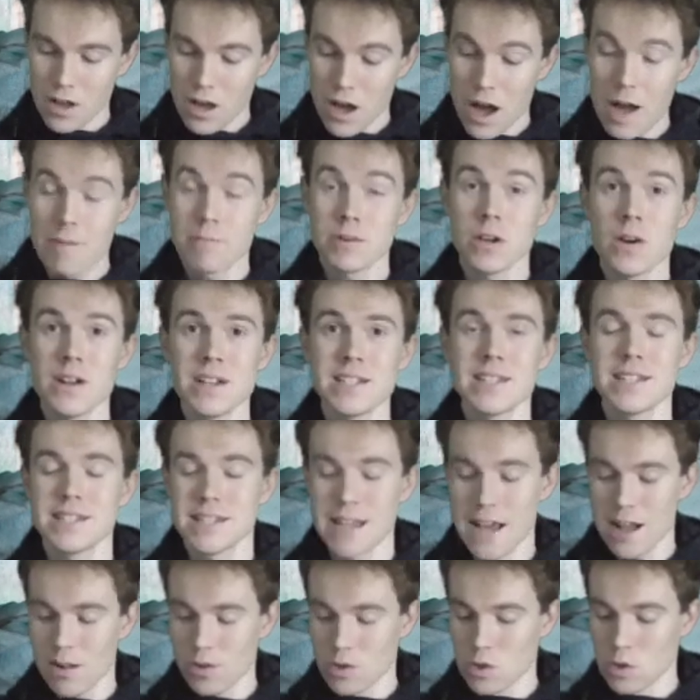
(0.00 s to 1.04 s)
I'm going to
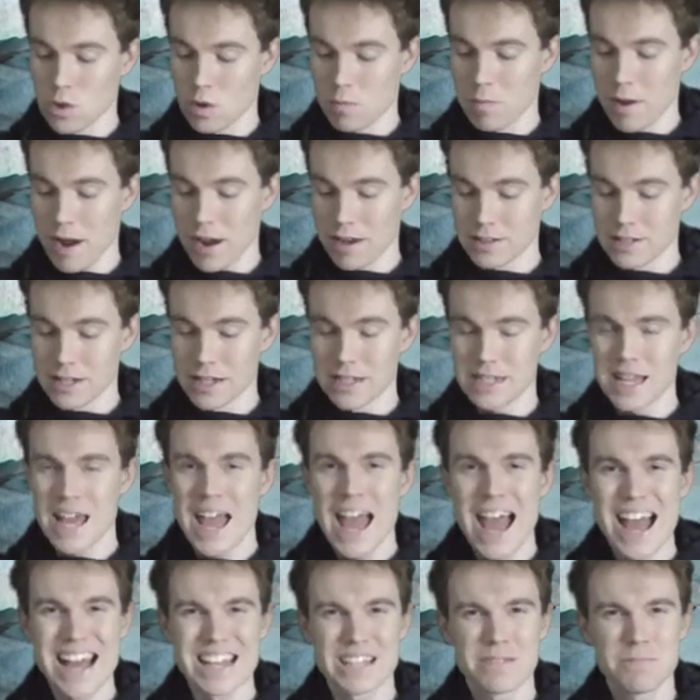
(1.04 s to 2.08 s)
tell you about it
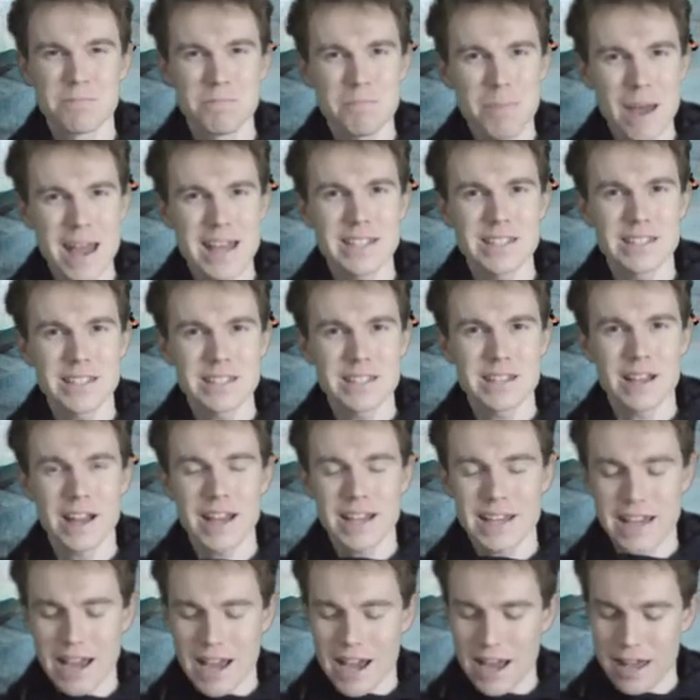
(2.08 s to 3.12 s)
as best as
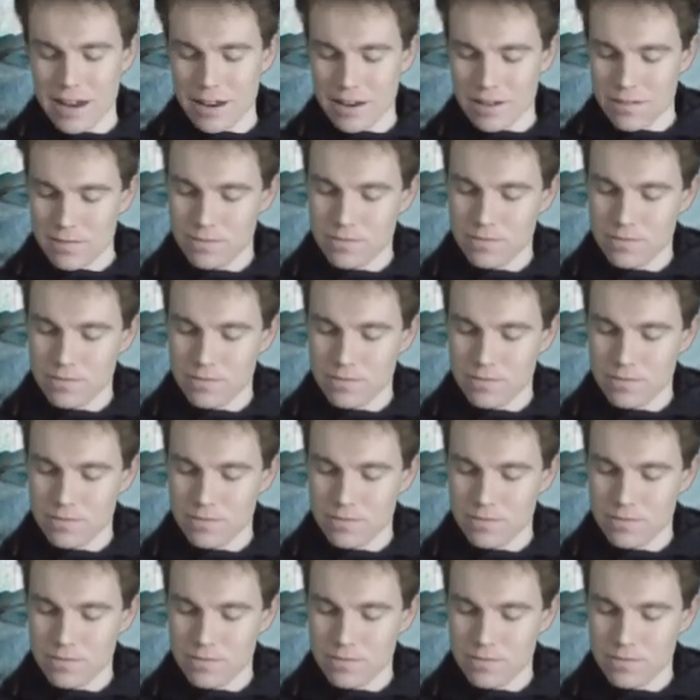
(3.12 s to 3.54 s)
I can.